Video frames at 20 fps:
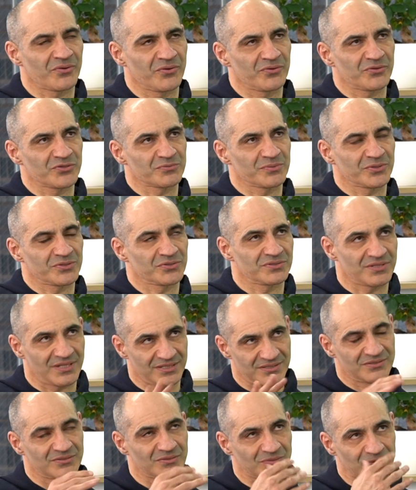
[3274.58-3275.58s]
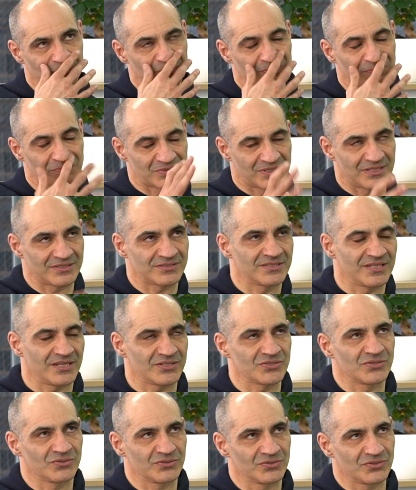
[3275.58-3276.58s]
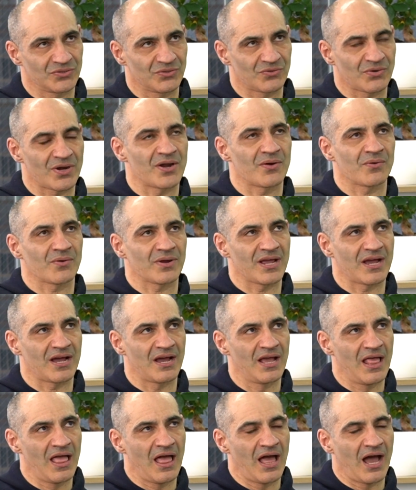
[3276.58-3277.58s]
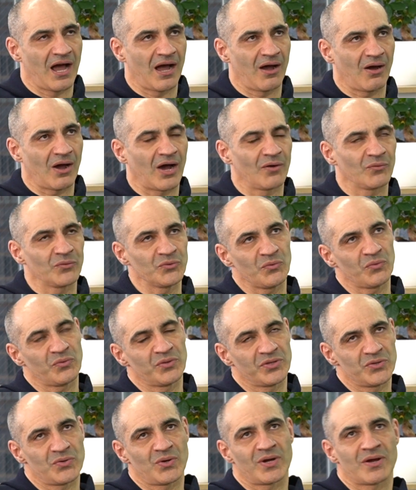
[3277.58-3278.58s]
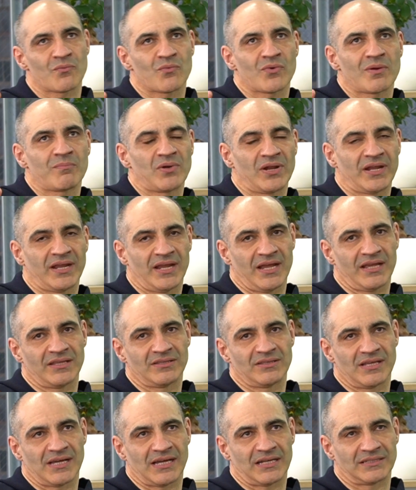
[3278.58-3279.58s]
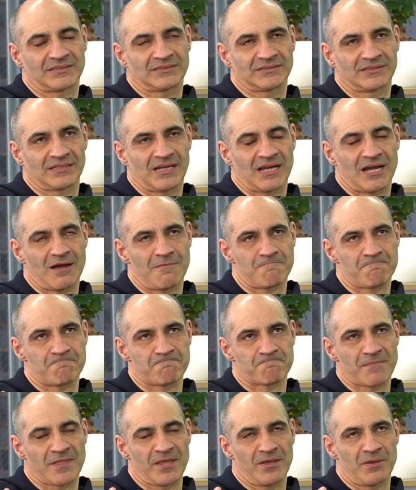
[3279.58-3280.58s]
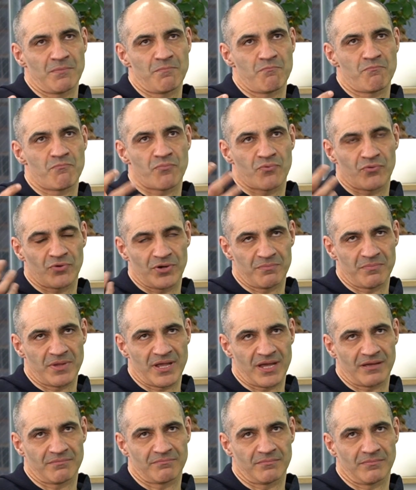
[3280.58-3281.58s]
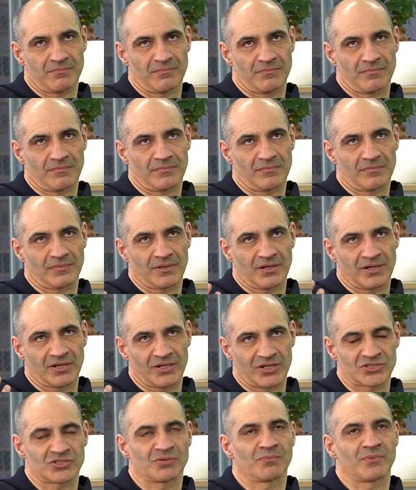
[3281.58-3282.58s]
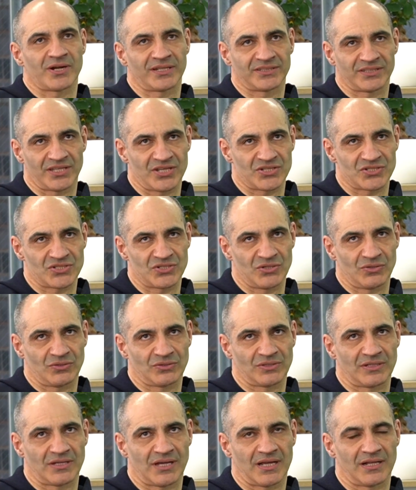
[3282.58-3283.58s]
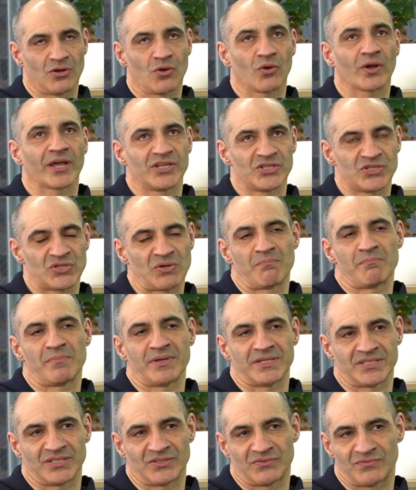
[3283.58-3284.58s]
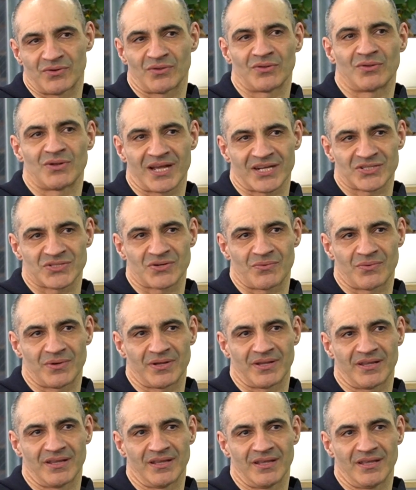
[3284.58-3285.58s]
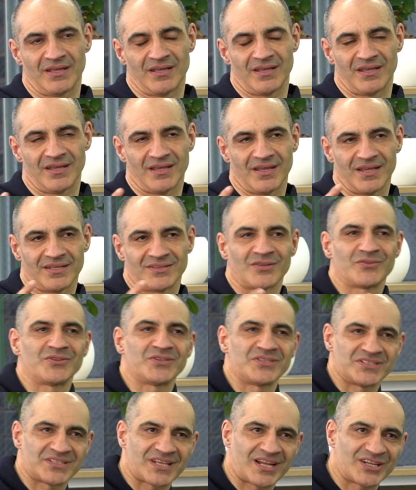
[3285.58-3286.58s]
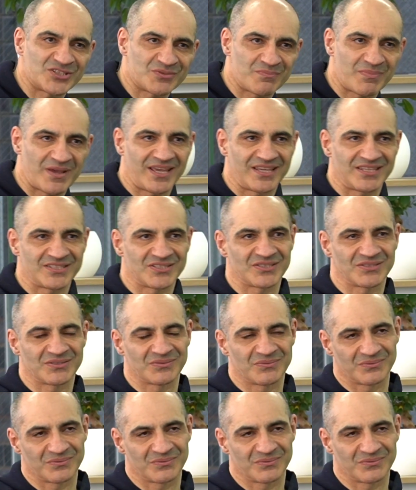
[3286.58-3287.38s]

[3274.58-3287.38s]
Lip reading: curious because that's your area. How do you think you can replicate that premium customer attention and location visit from luxury in the digital space?